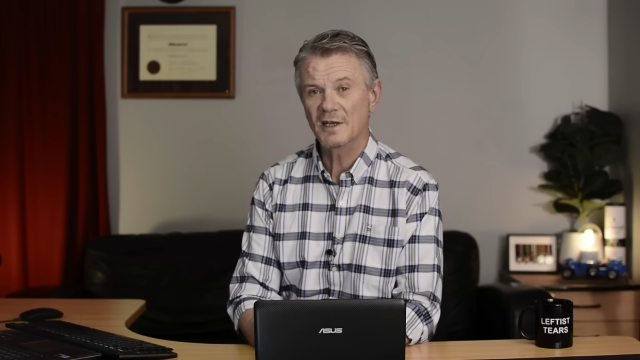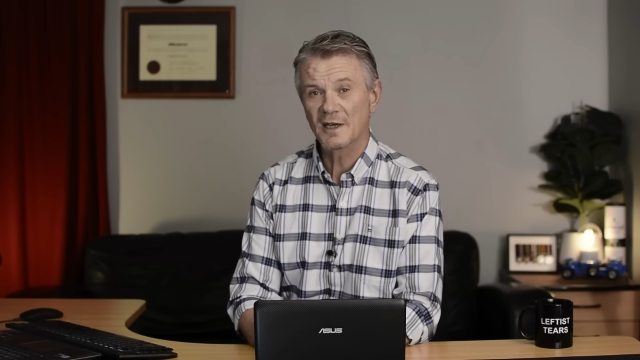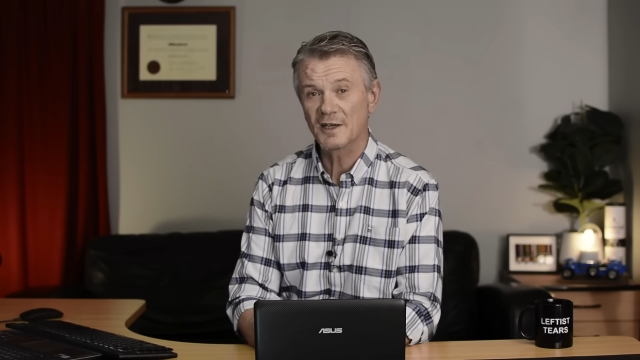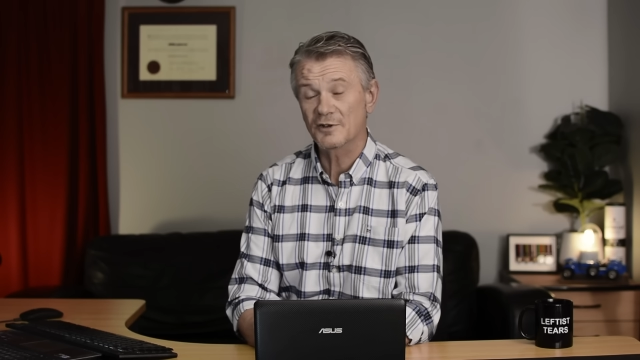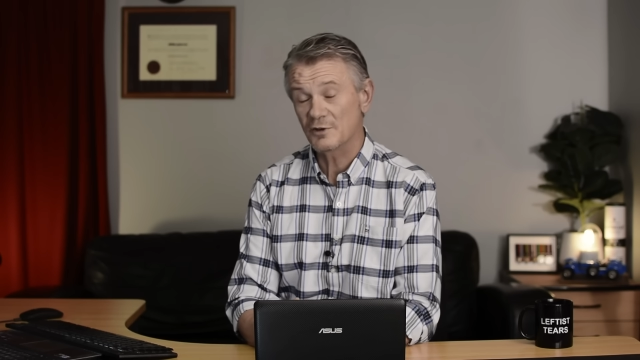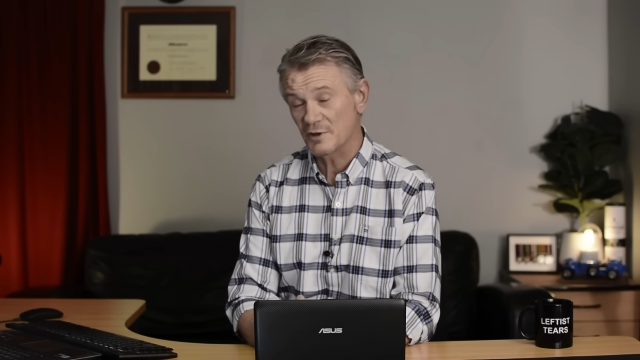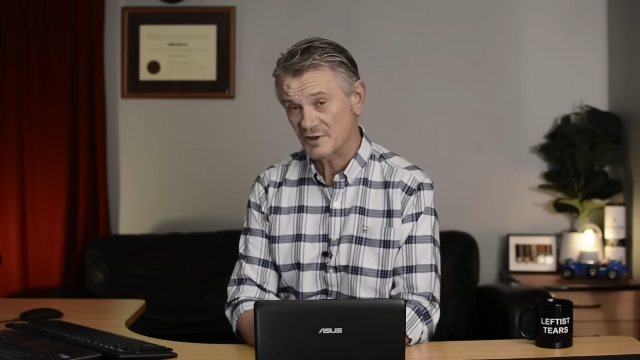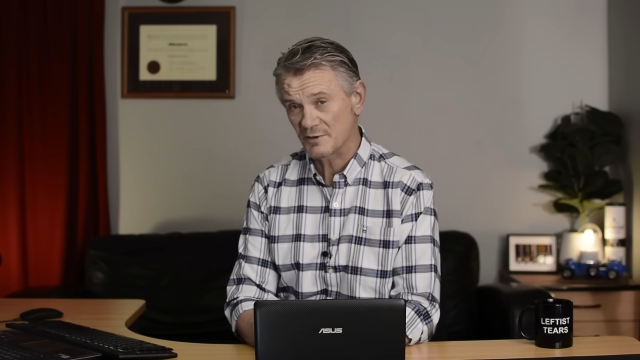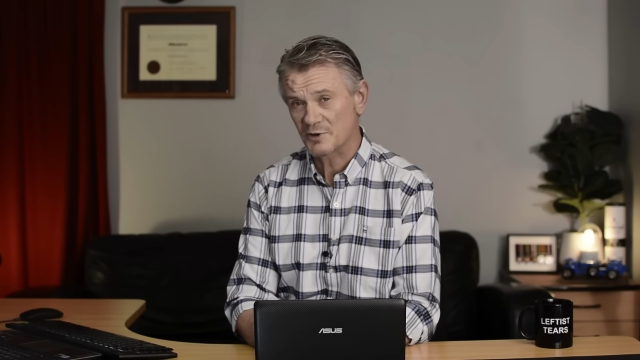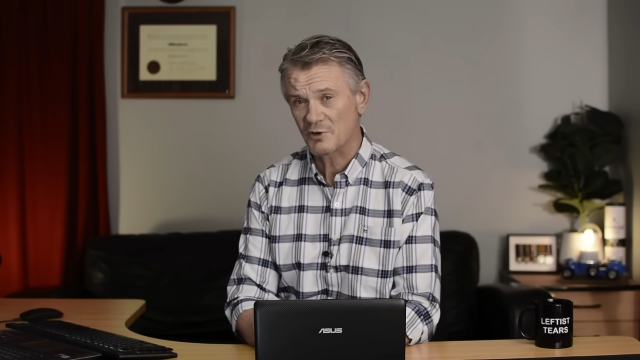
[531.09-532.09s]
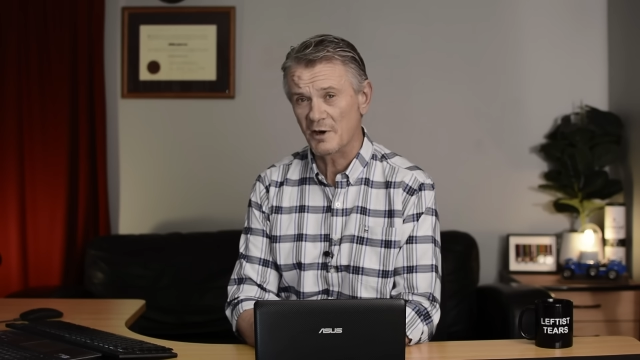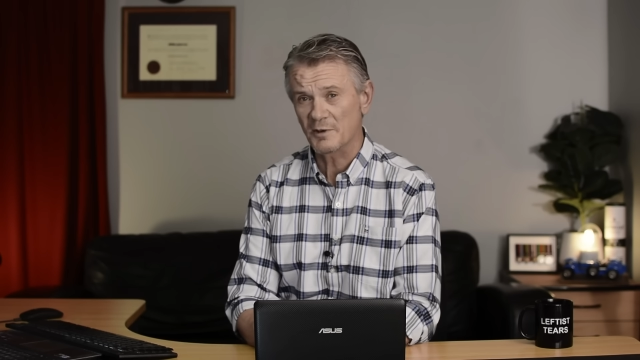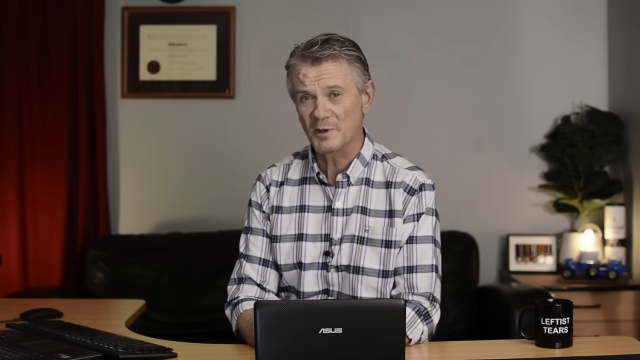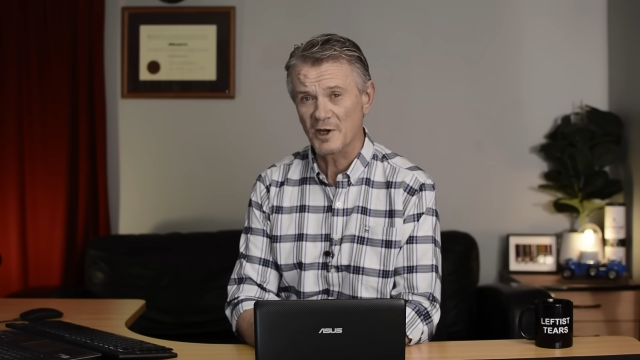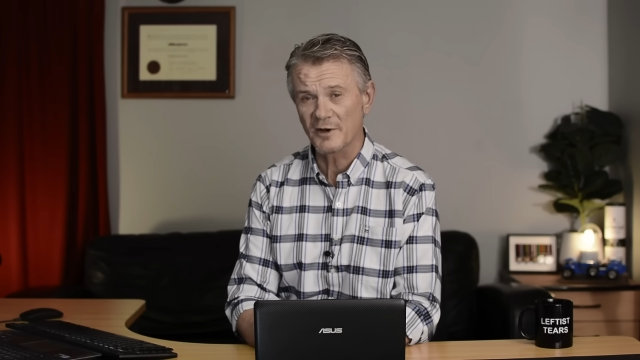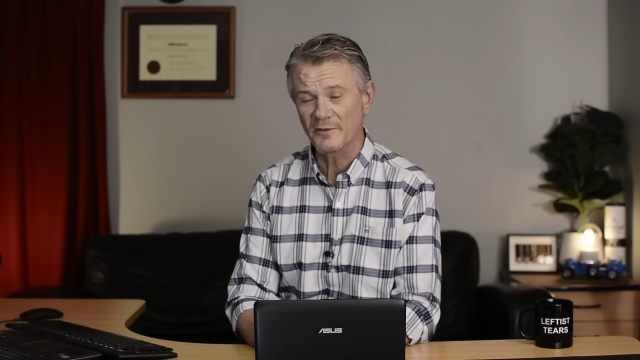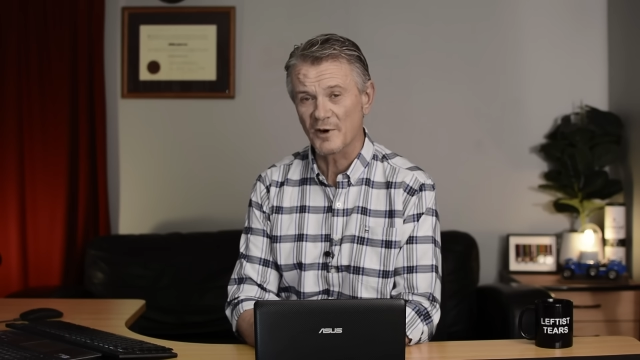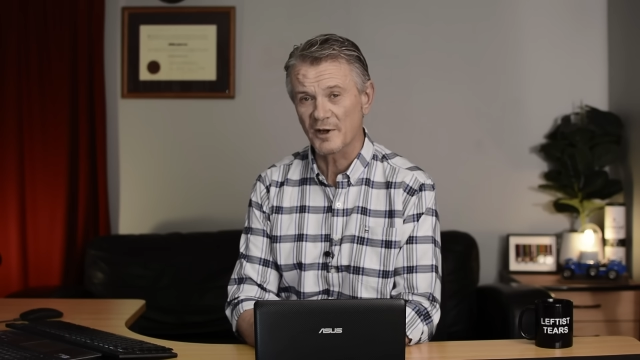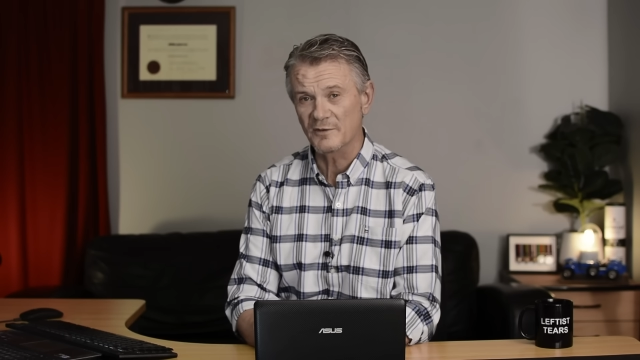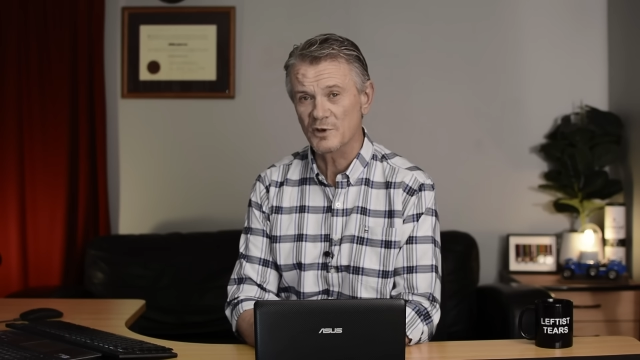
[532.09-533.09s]
and do hit subscribe to be
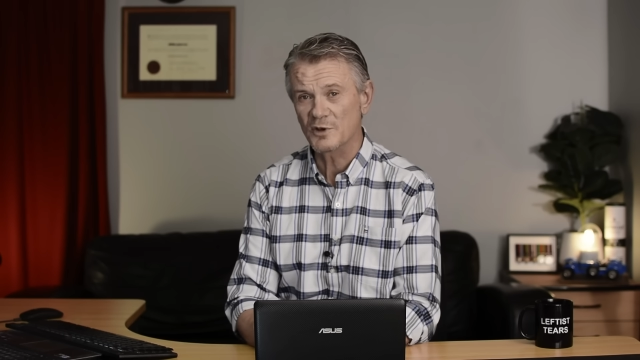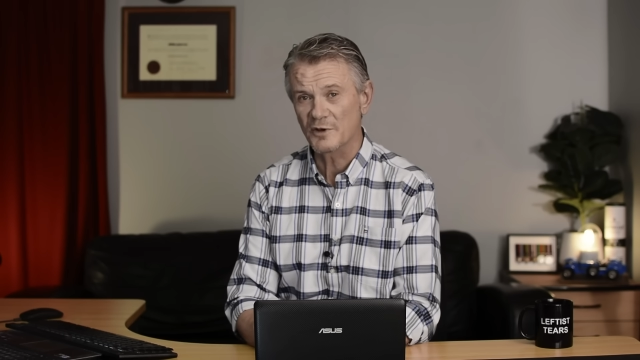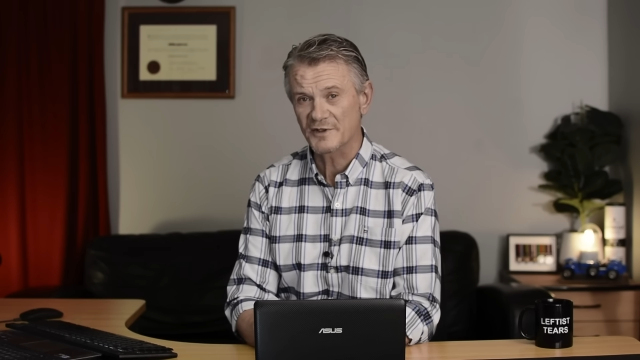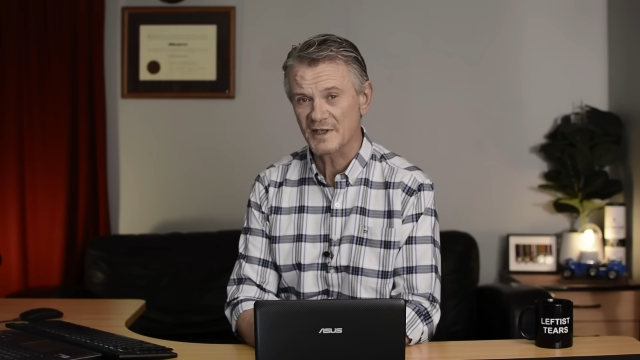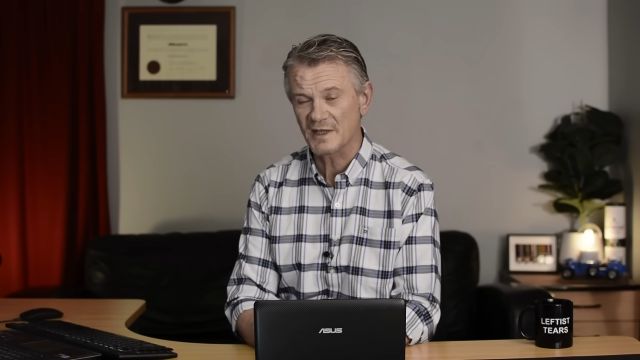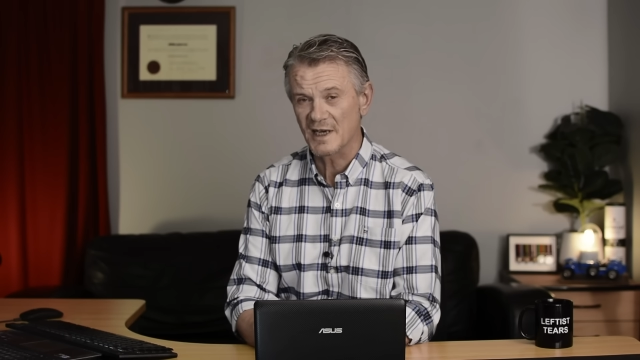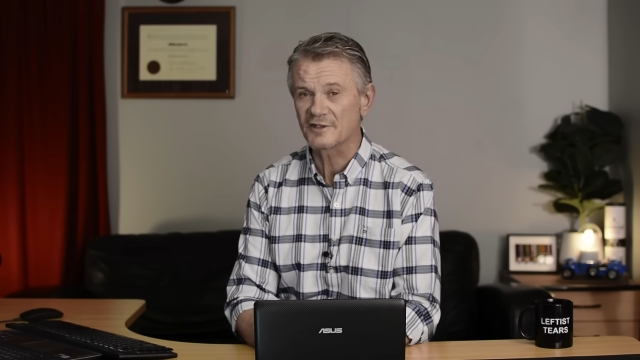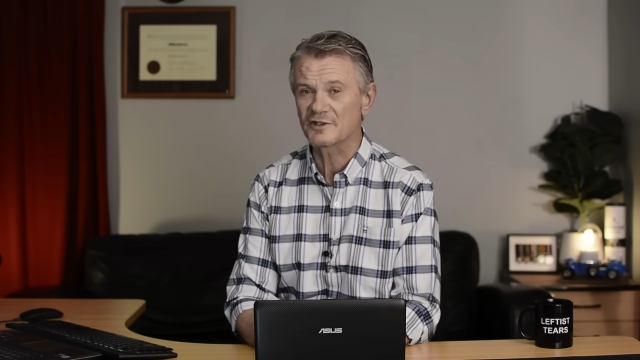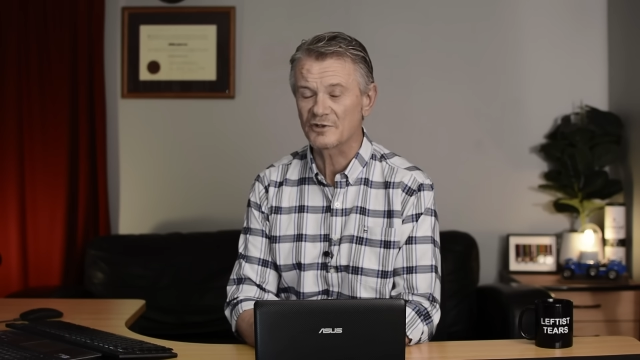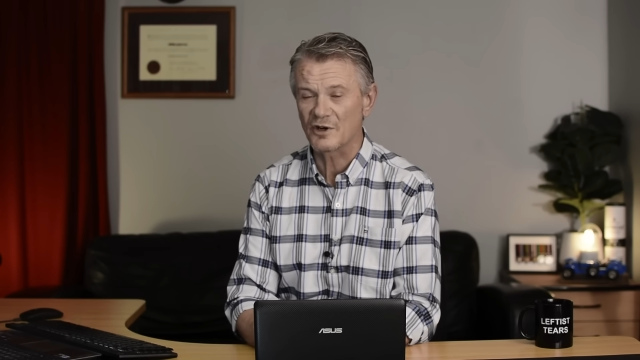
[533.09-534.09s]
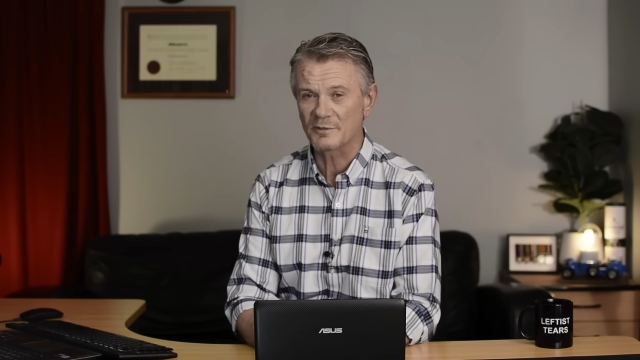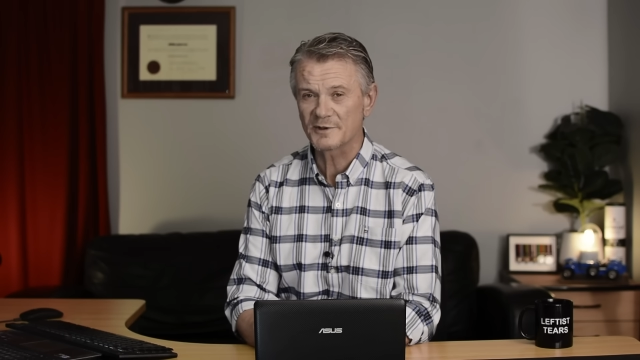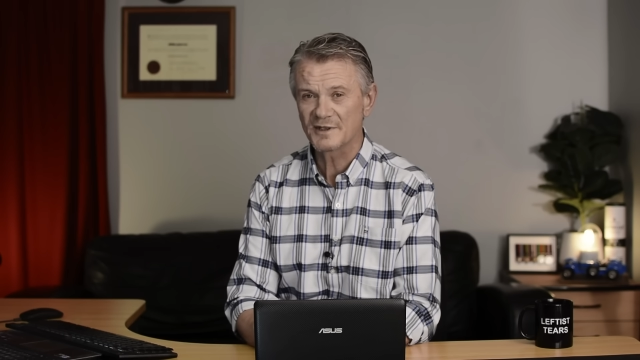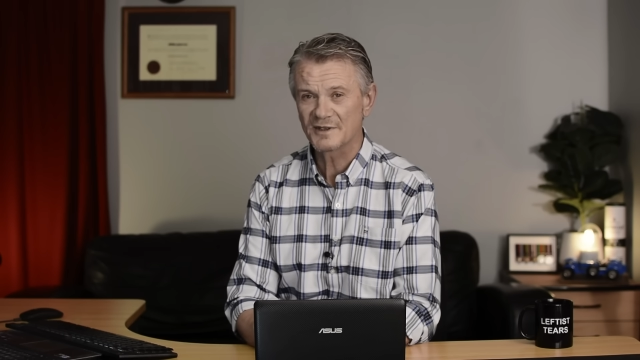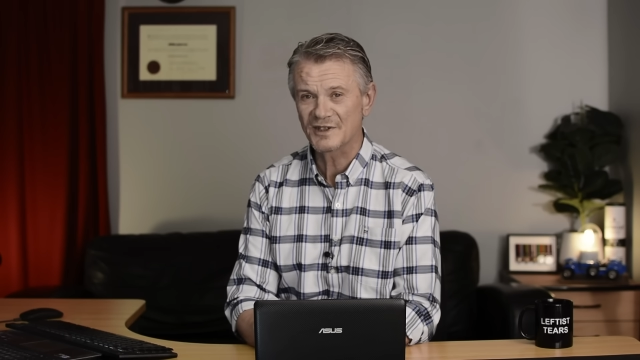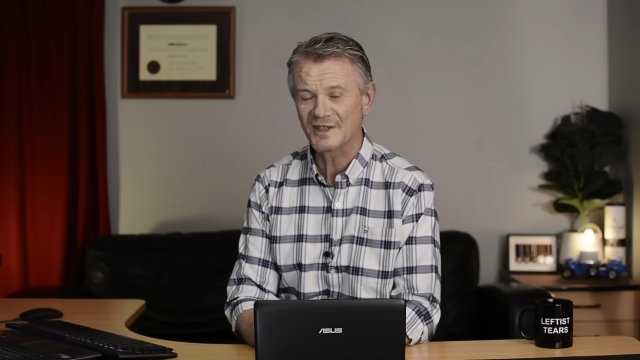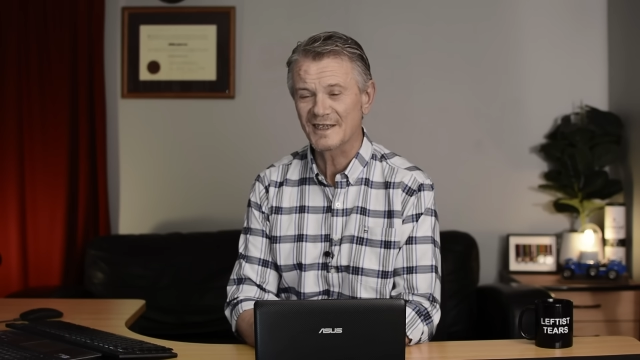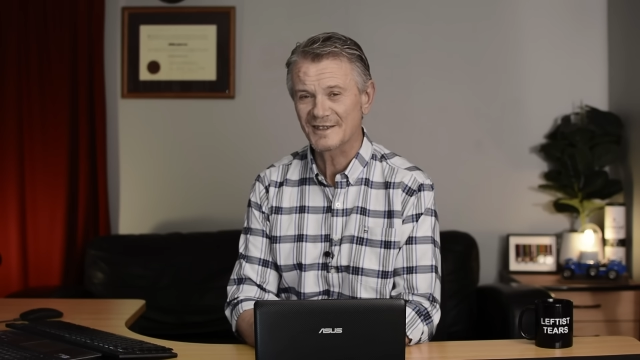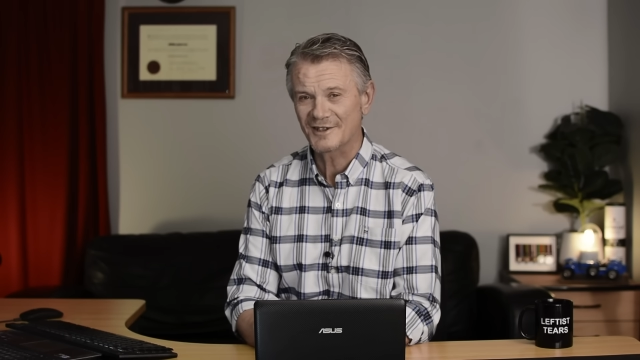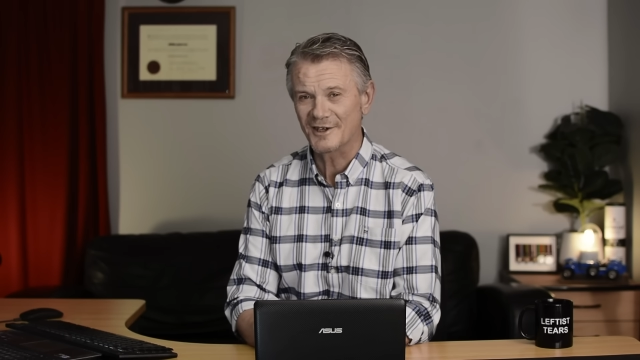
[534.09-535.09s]
notified of new content as it drops. See you
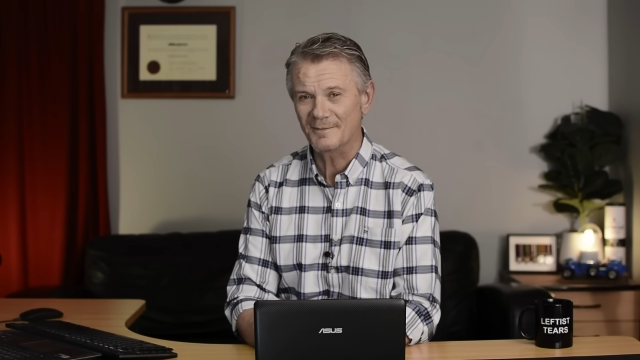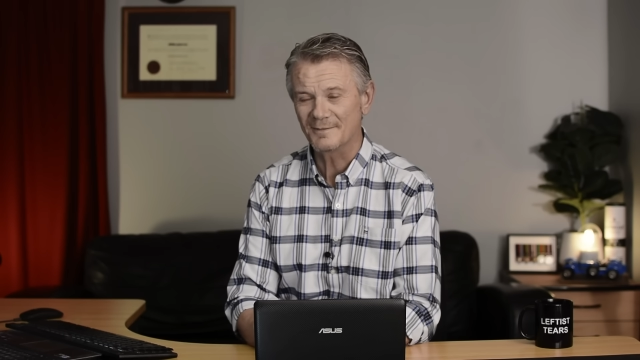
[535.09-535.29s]
next time.